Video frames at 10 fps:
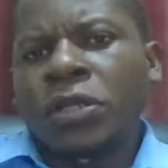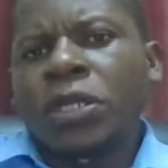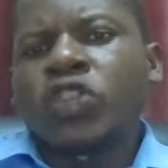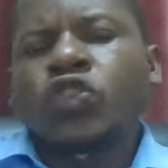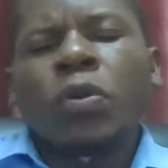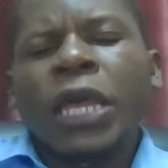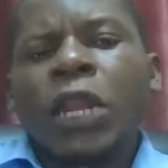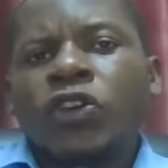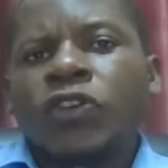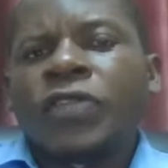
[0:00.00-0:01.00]
So a
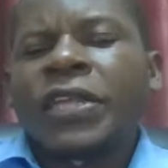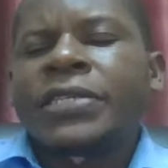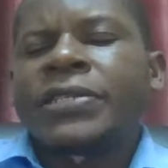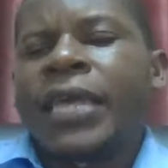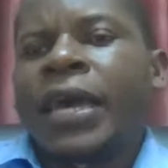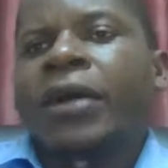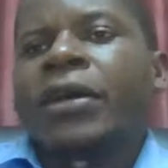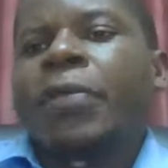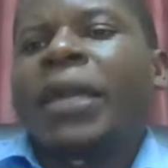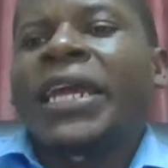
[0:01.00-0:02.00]
lot of things there.
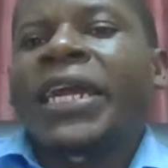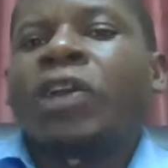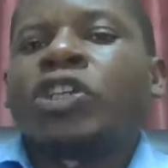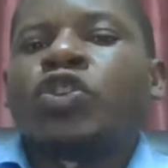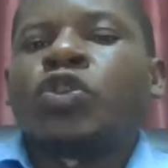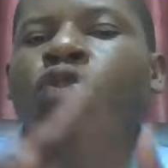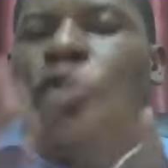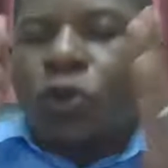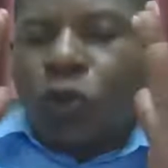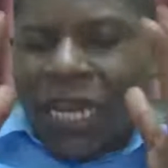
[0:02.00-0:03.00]
But I encourage you, go
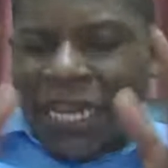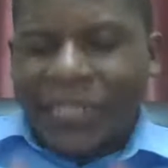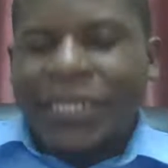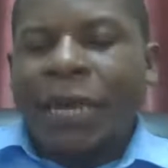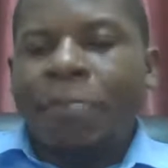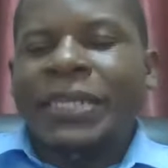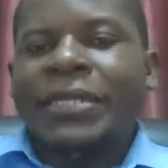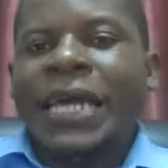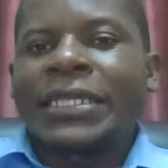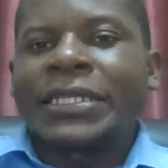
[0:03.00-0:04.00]
look at the syllabus
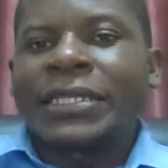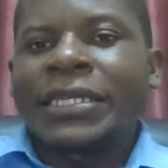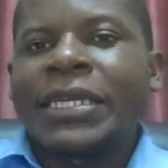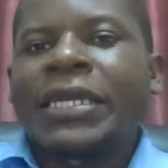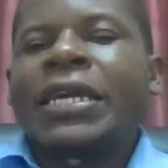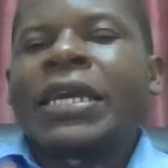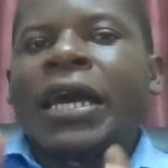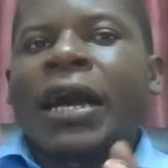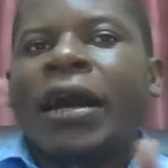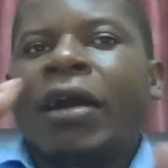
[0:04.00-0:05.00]
and see
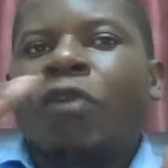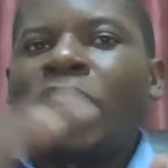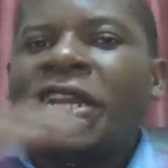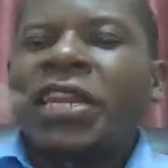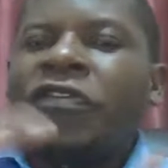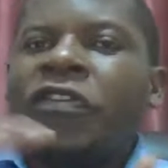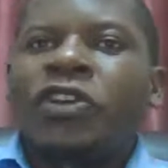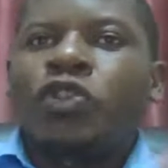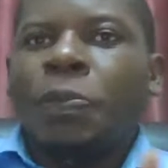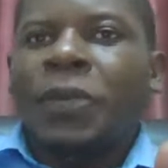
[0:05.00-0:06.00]
what are the different
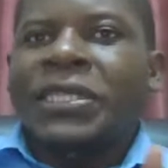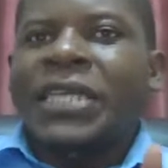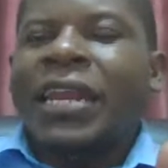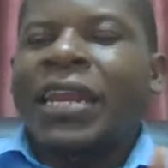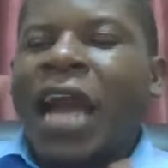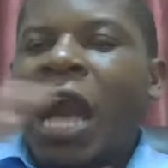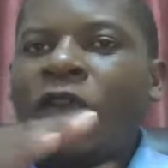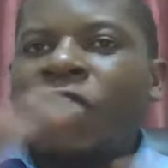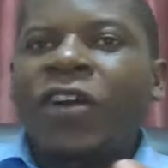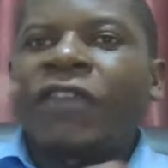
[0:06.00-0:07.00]
topics and how
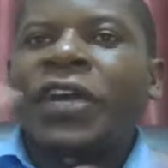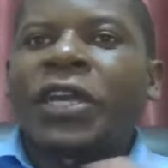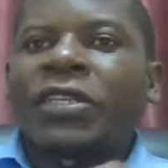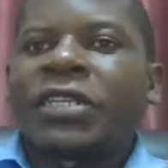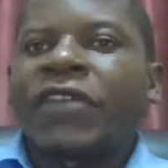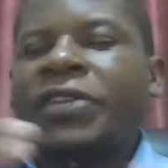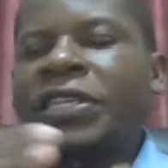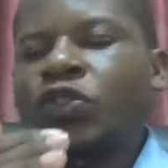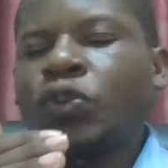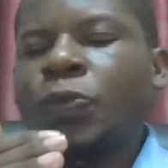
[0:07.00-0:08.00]
far have I covered
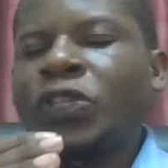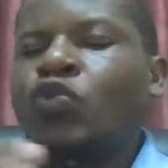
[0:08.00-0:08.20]
these topics.